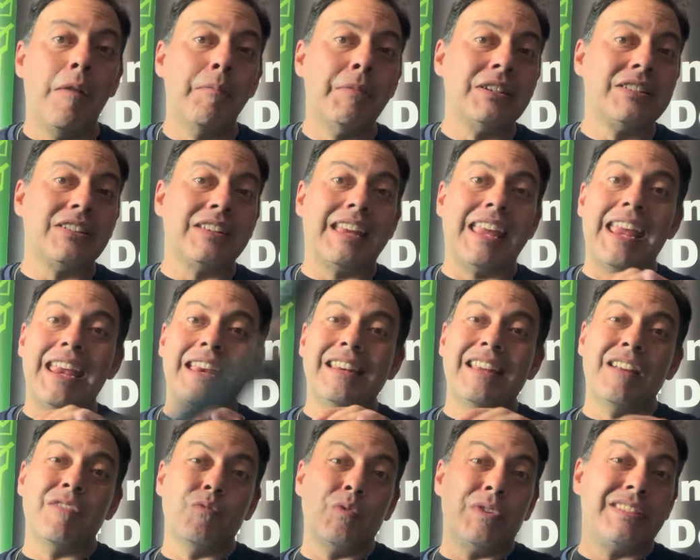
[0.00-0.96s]
much a cane
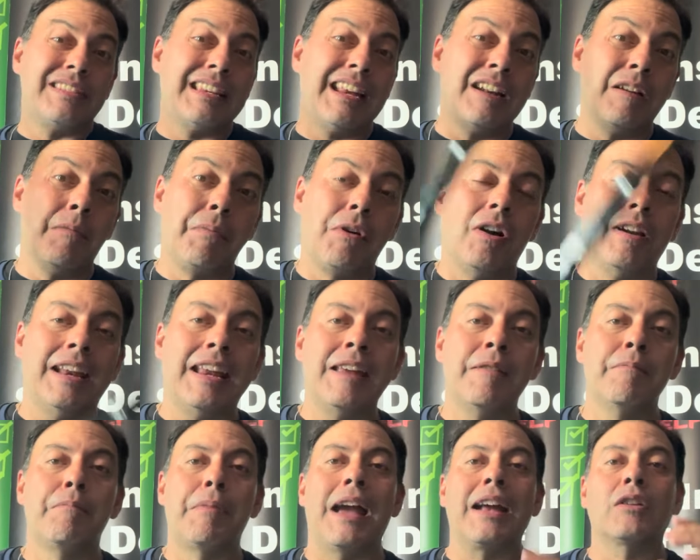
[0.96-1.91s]
can withstand upon
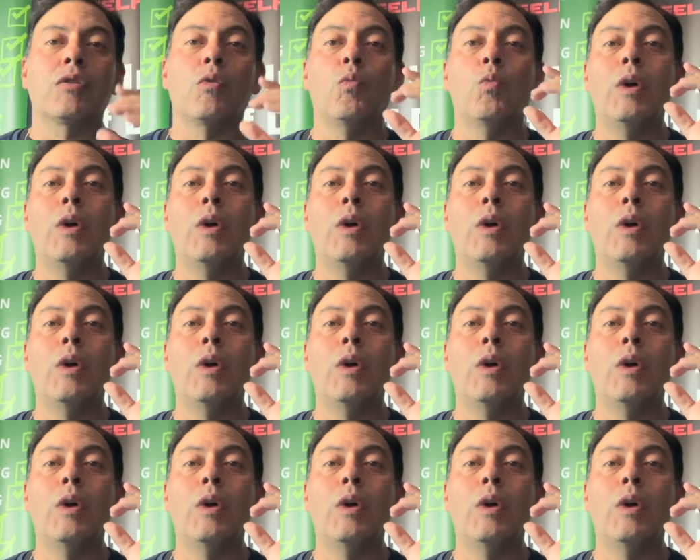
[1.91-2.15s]
impact.